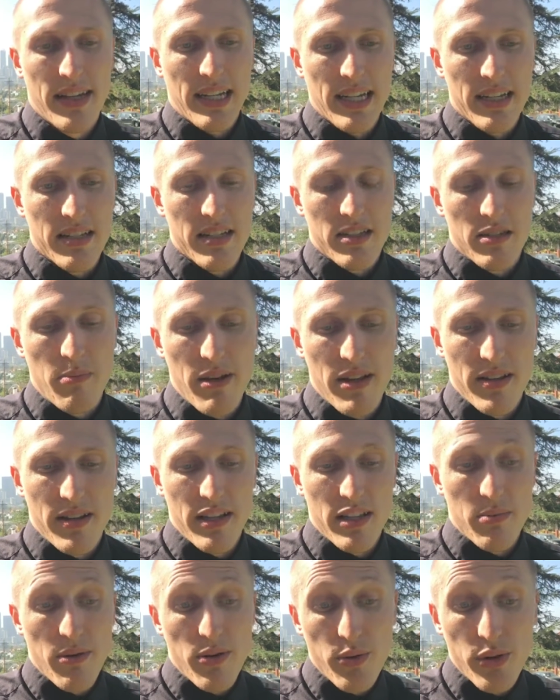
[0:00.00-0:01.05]
because it's
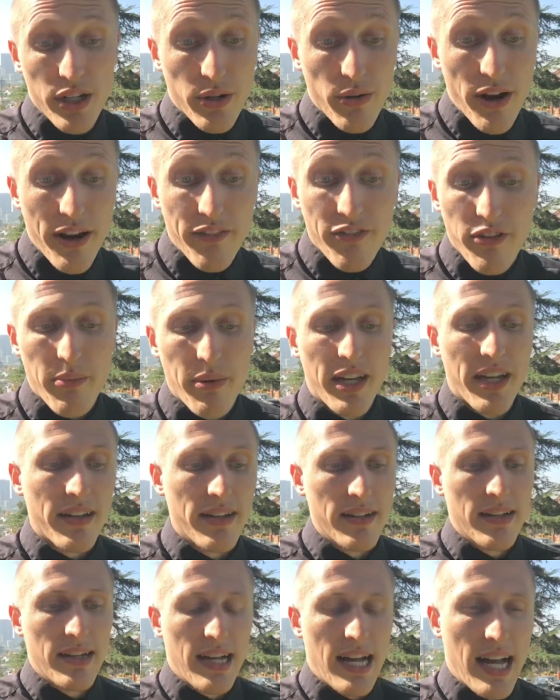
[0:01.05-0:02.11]
been really great for me.
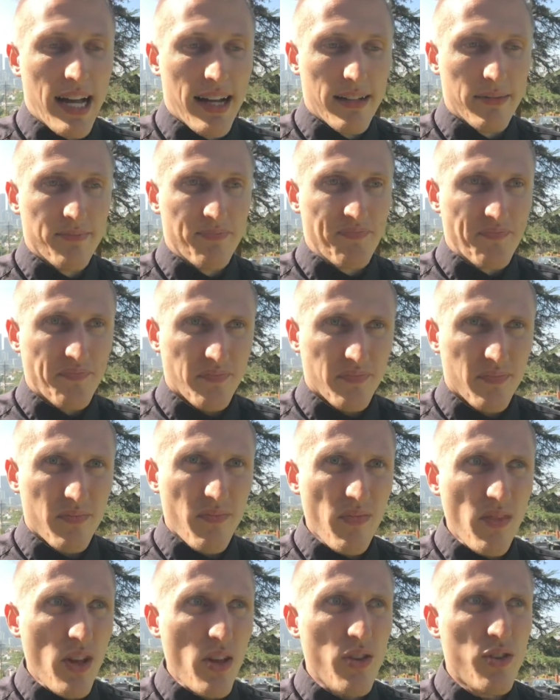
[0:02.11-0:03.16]

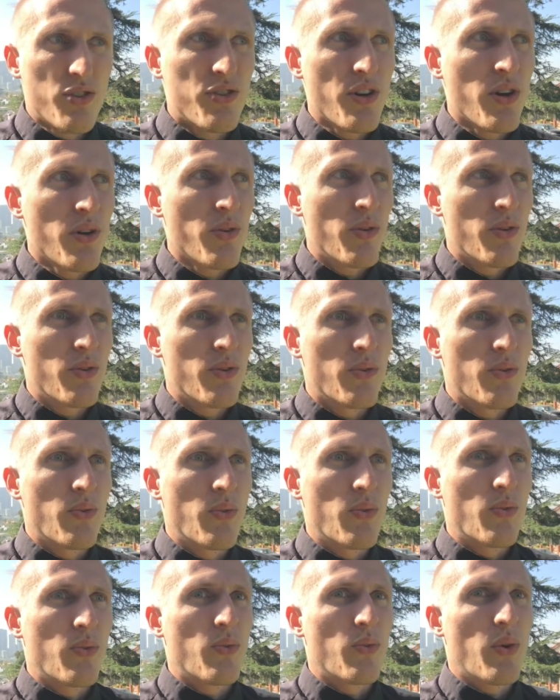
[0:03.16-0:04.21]
So
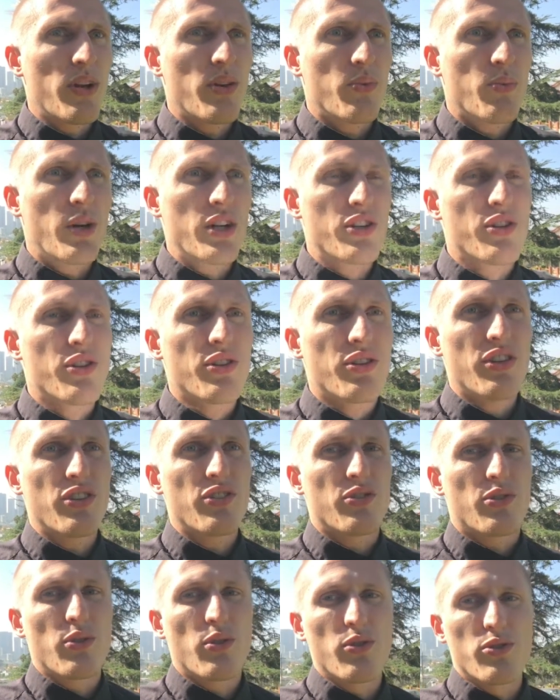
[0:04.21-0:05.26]
what should
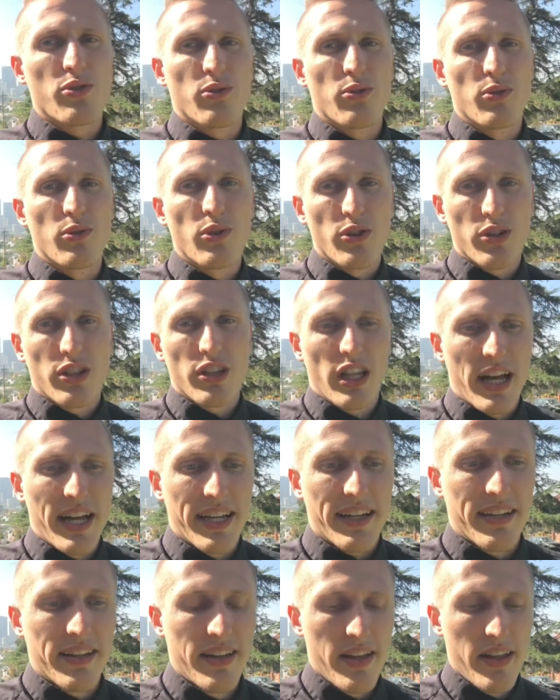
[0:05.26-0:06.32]
these goals look
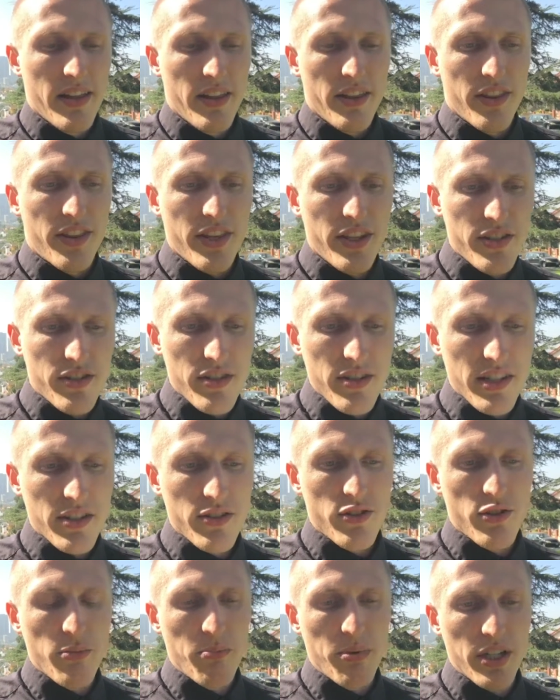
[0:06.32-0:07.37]
like? These
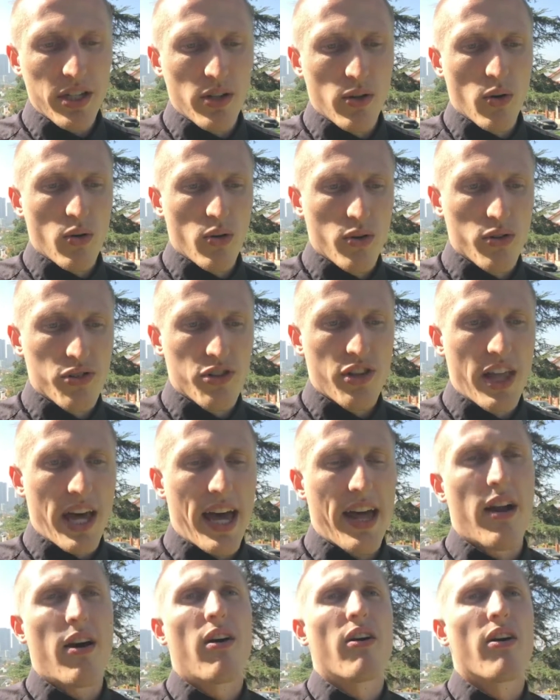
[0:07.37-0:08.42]
need to be goals
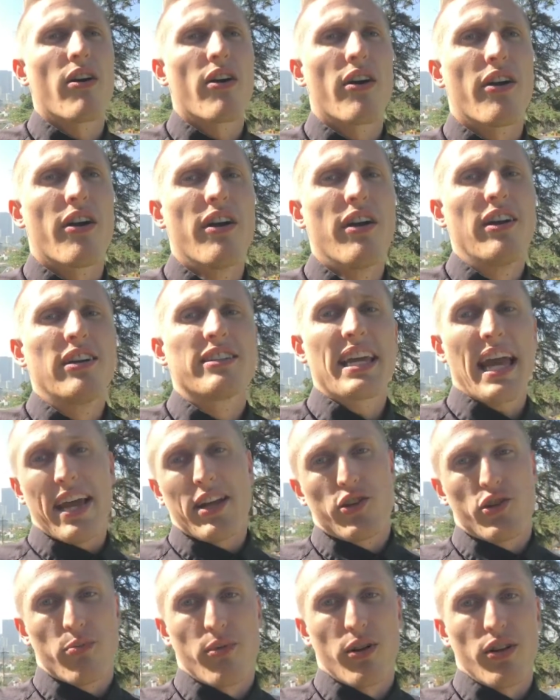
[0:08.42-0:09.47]
that are
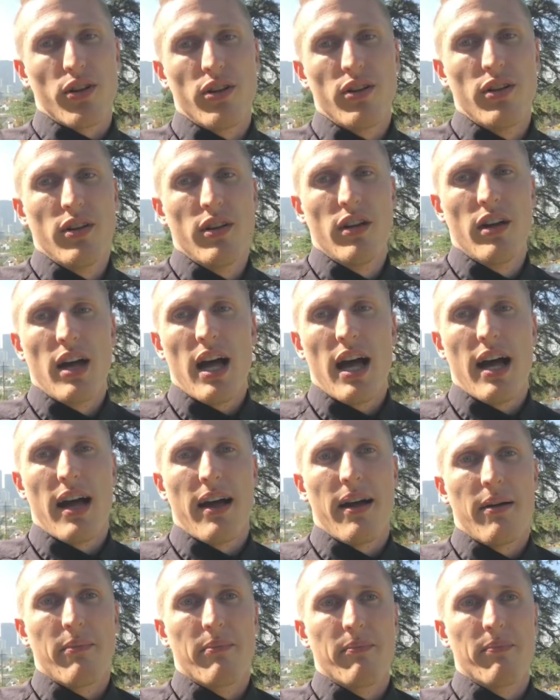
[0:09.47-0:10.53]
tangible,
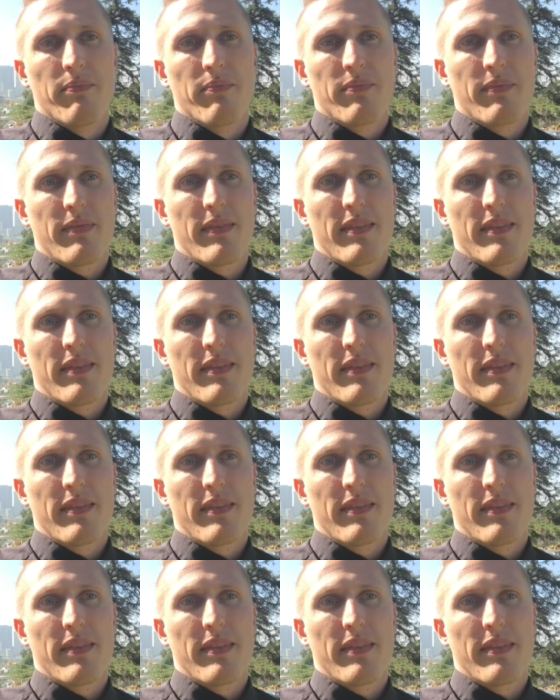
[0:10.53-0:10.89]
or